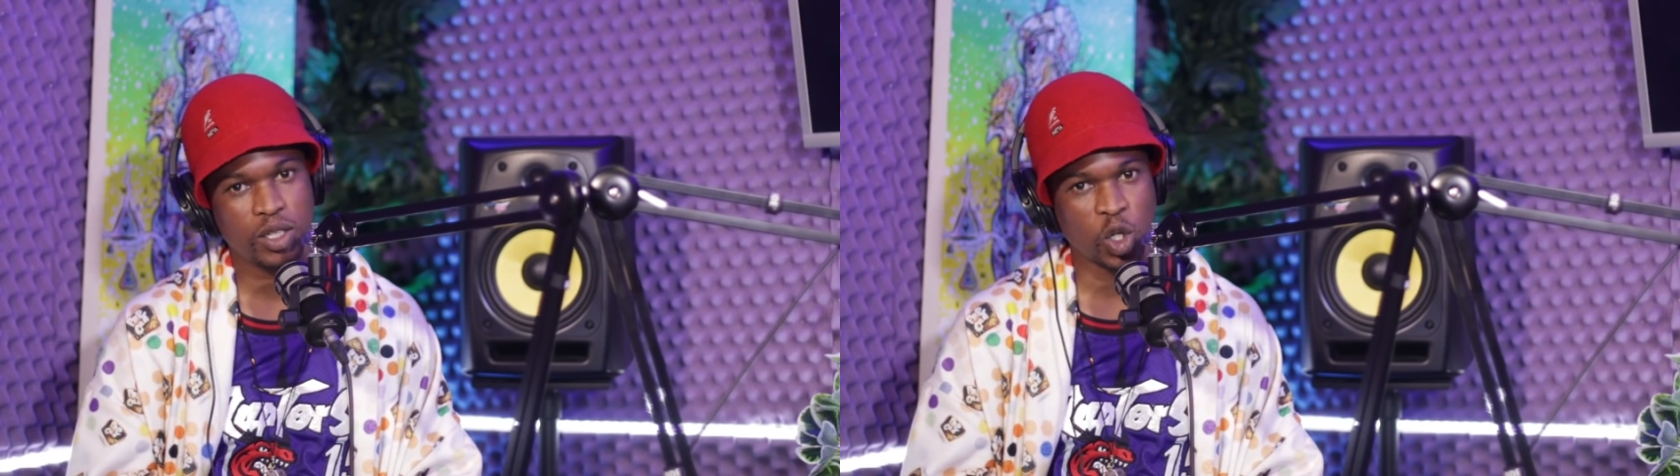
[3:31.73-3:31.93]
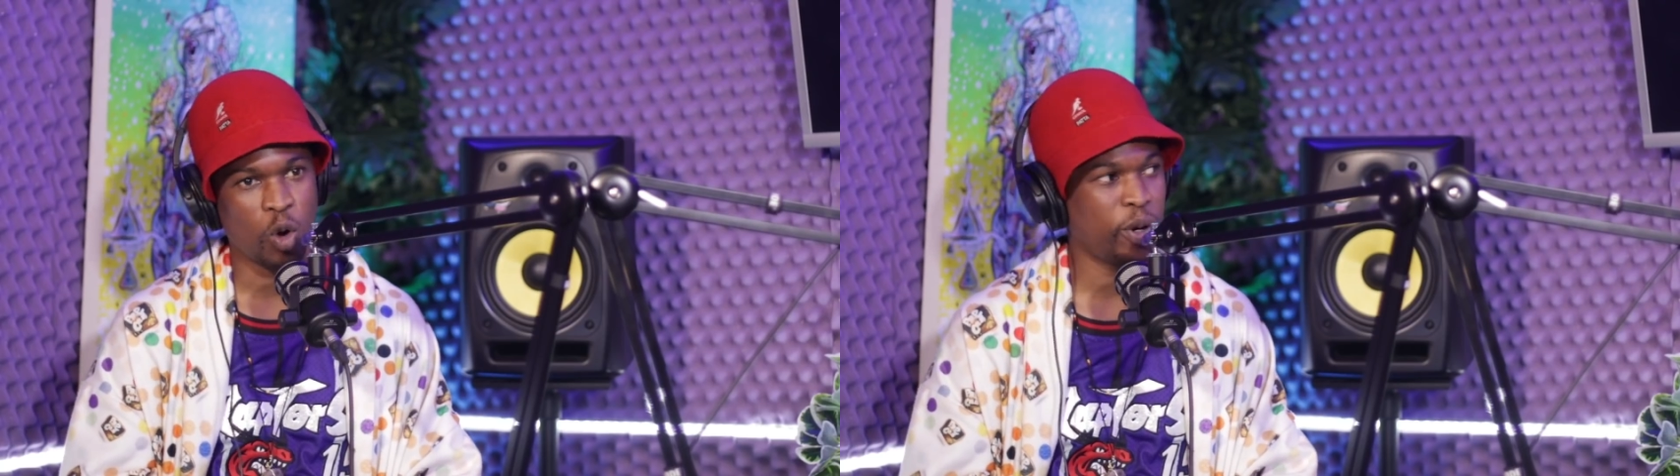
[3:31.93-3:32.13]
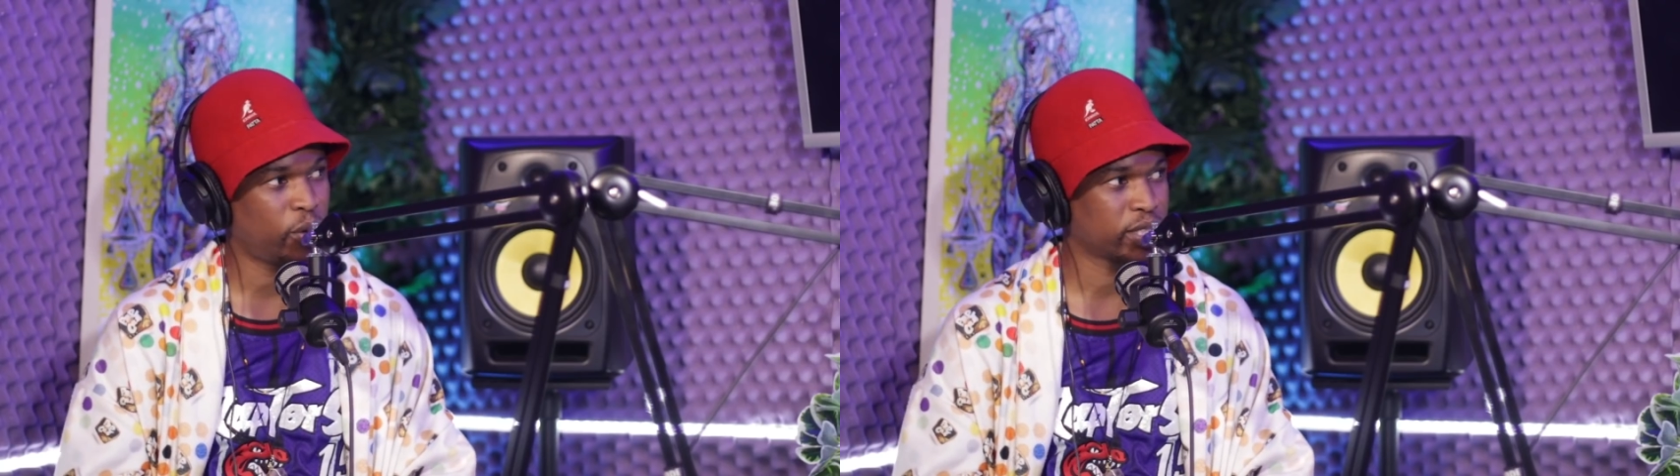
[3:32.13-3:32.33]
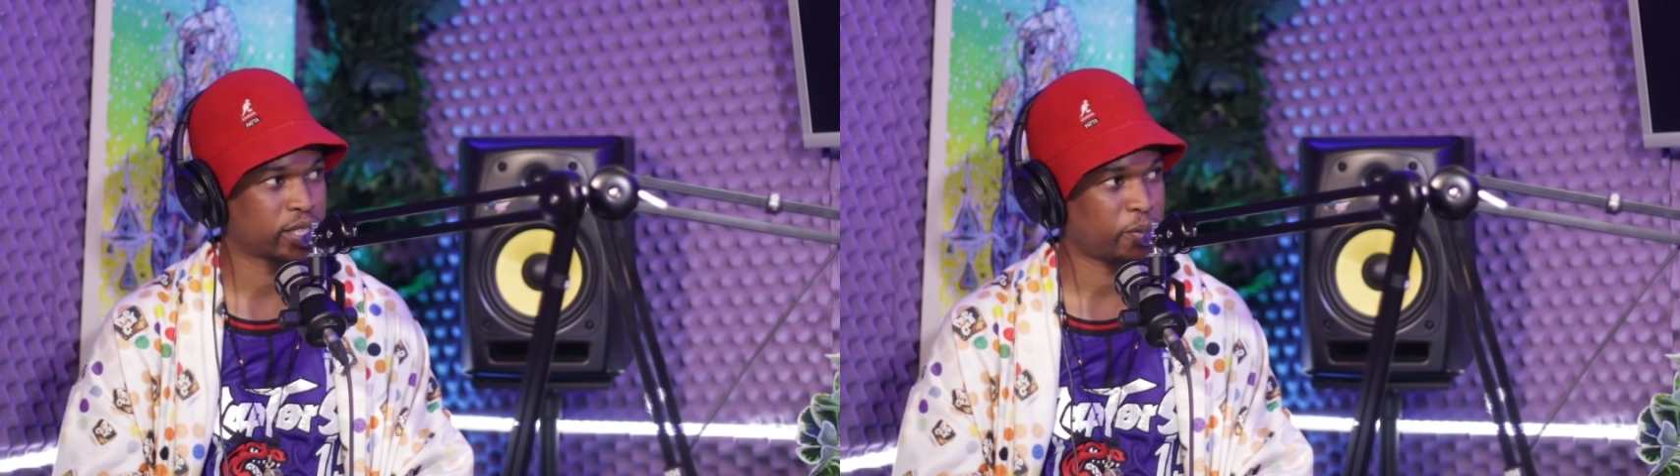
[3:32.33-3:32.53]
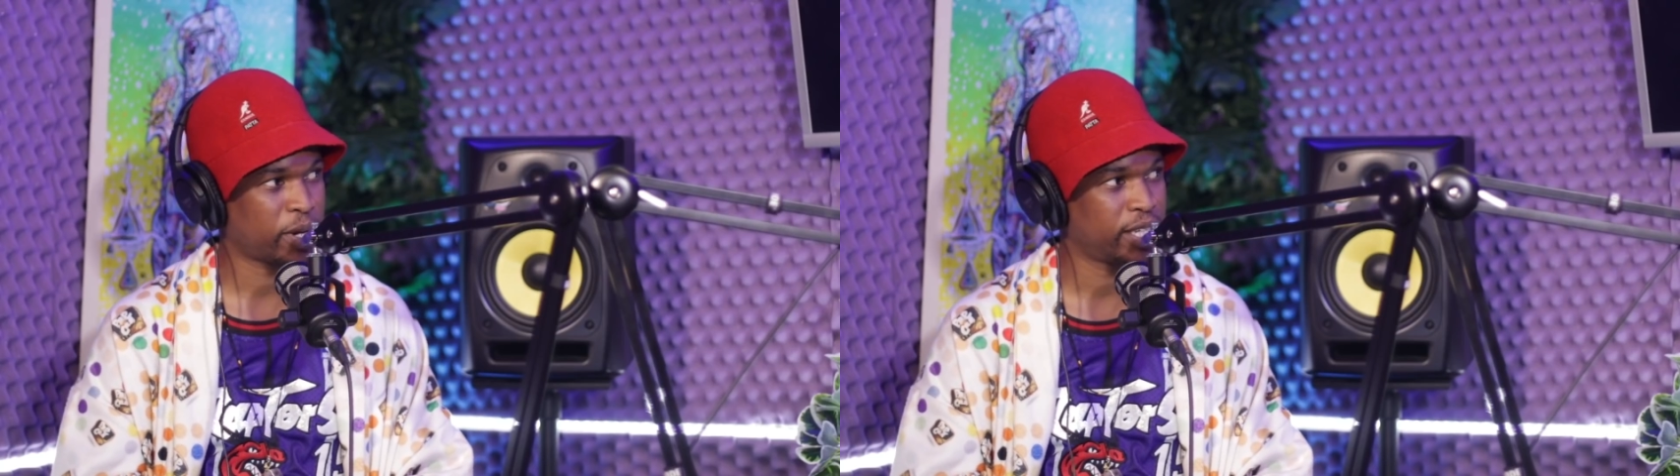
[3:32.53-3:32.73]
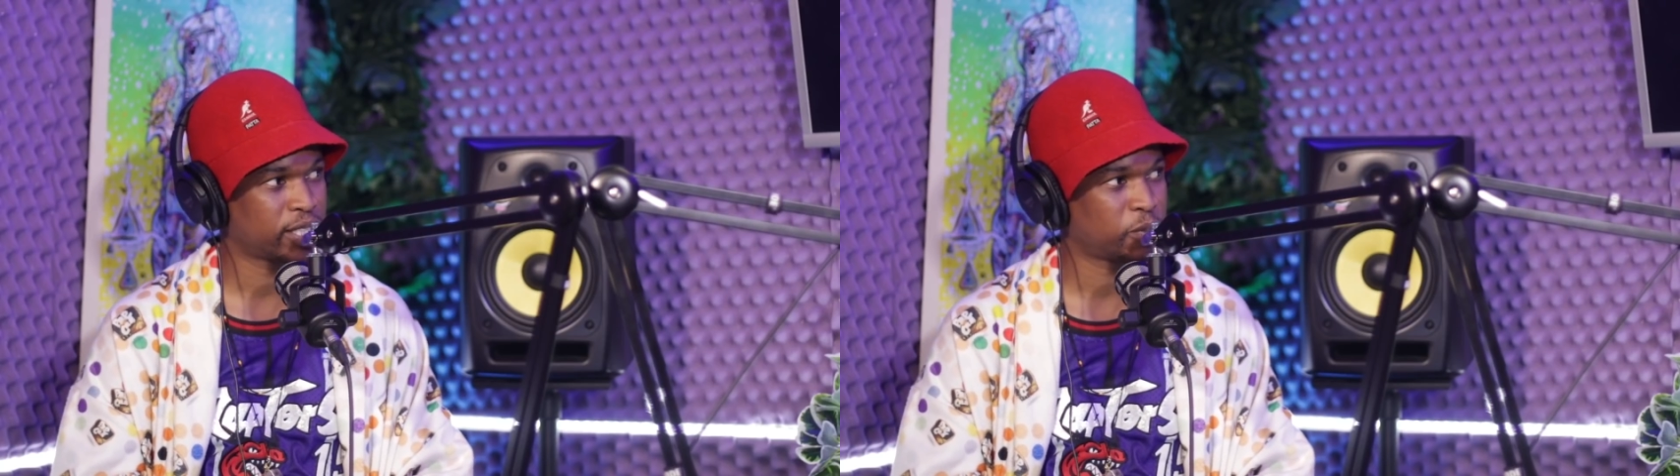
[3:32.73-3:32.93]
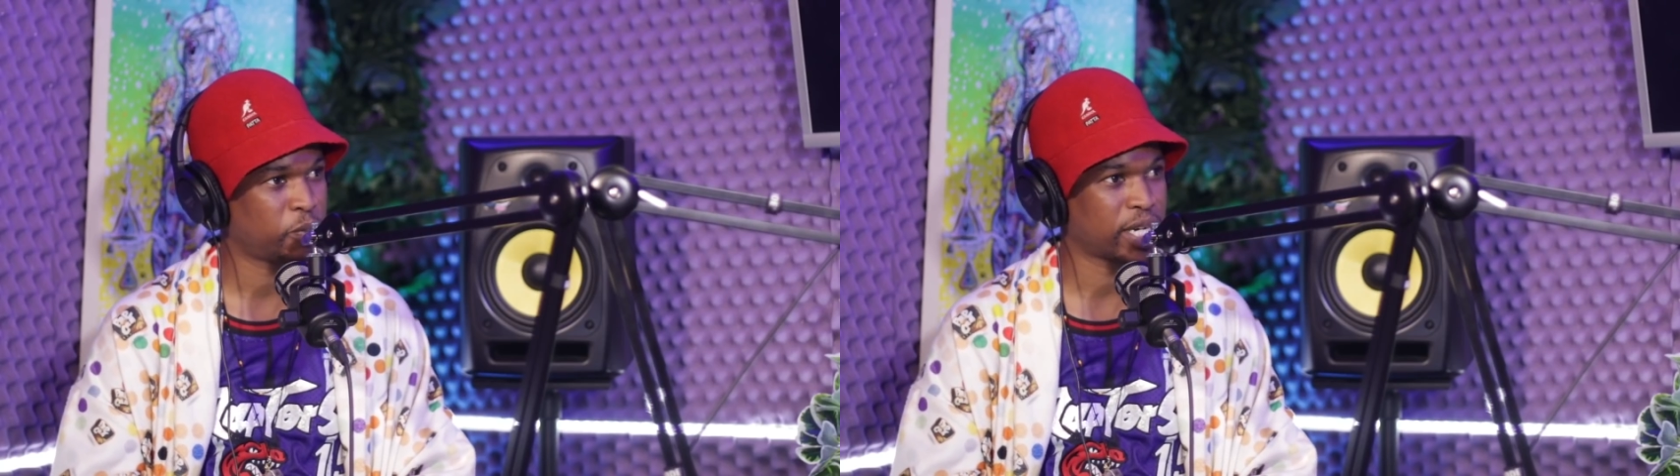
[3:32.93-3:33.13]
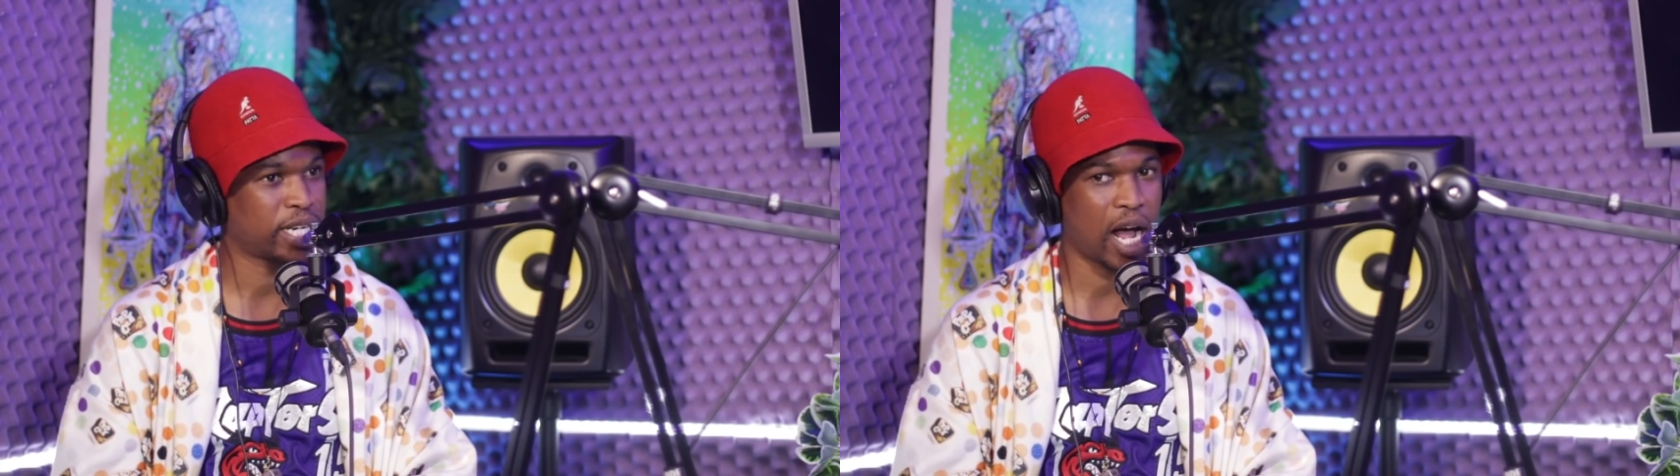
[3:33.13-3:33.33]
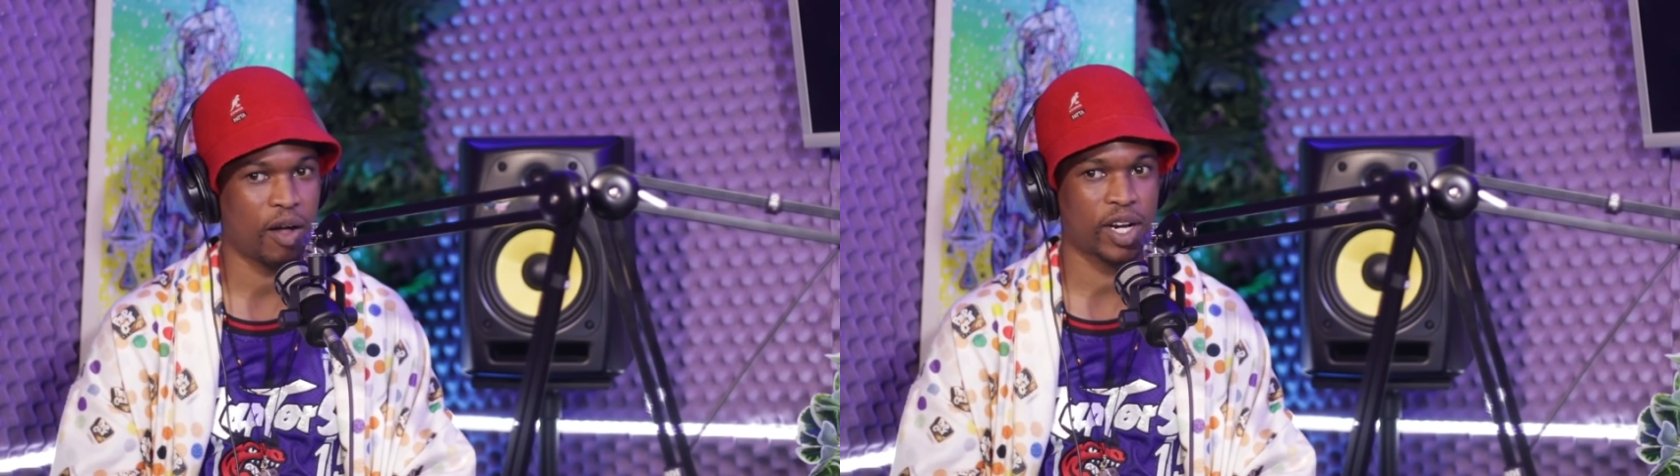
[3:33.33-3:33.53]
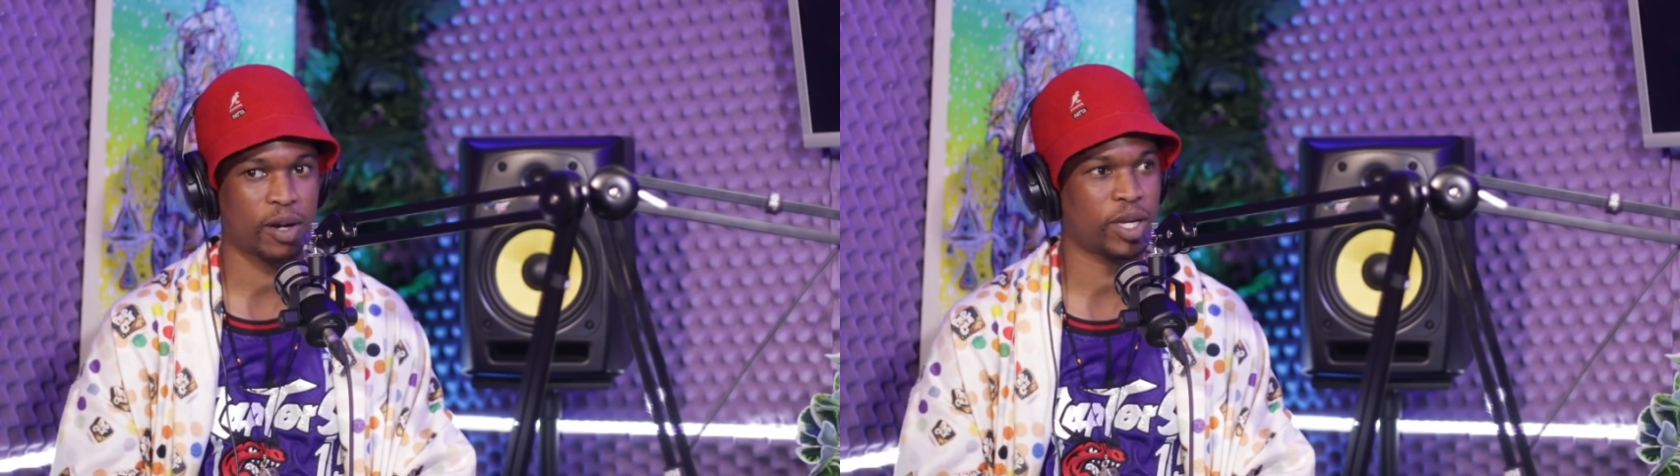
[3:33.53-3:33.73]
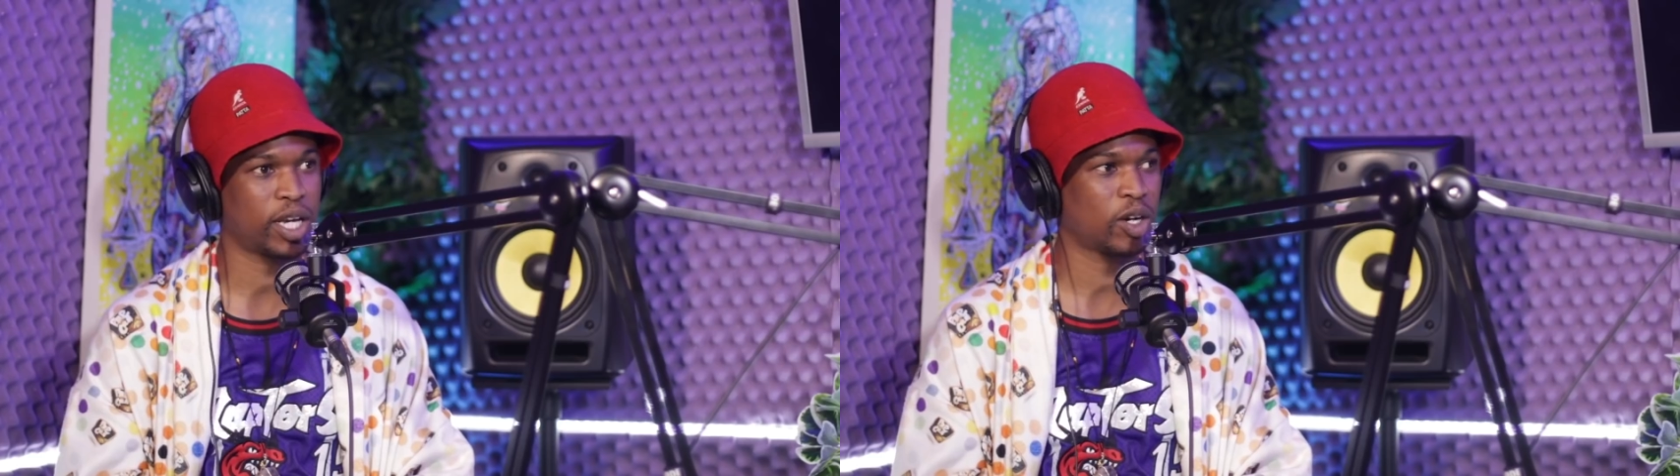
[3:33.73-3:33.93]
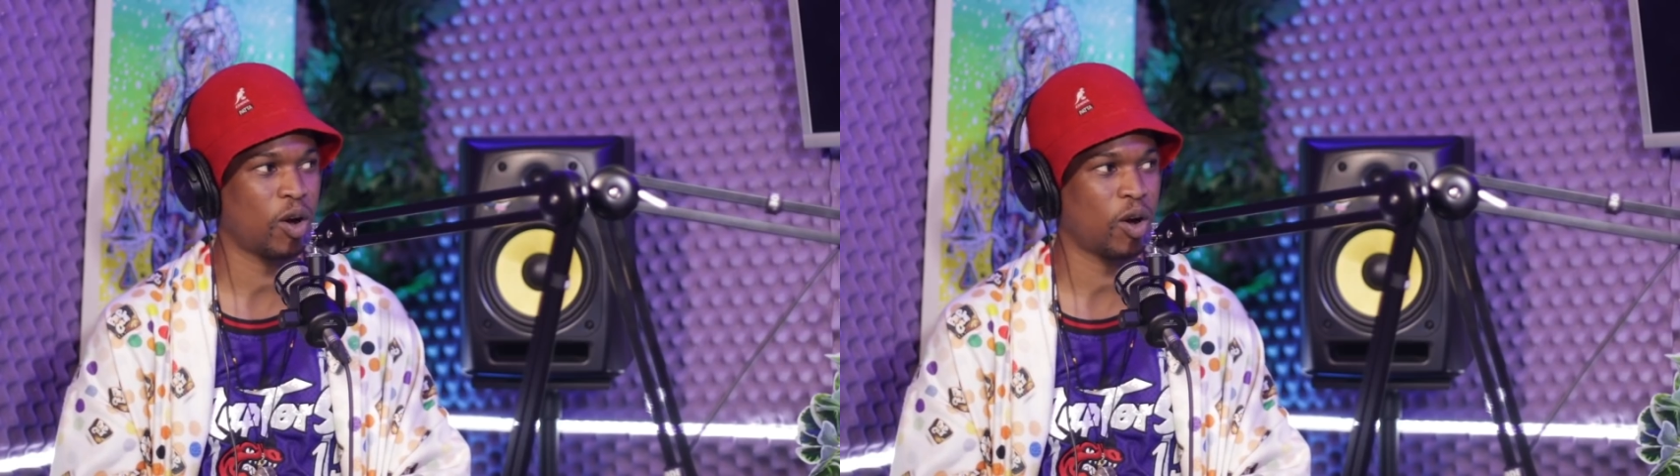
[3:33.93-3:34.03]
Joburg was the place. But now that I'm getting